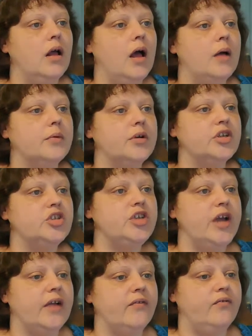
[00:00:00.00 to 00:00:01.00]
I'm going to
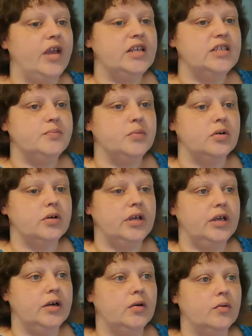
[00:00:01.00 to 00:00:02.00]
check Facebook
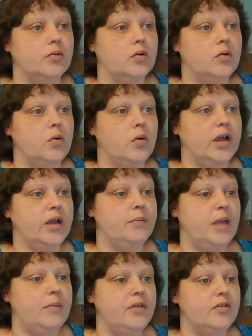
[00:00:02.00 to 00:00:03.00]
here real quick.
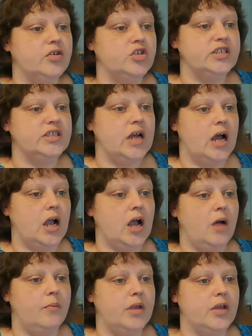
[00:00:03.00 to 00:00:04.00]
Maybe they're just not
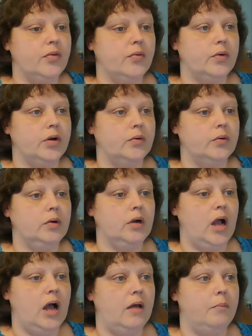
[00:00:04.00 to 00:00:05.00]
coming through
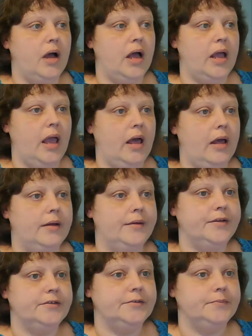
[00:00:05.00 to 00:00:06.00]
on my
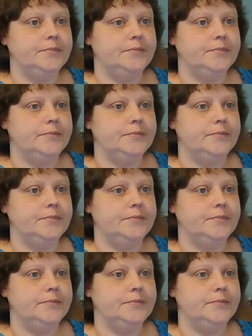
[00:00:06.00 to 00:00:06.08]
end.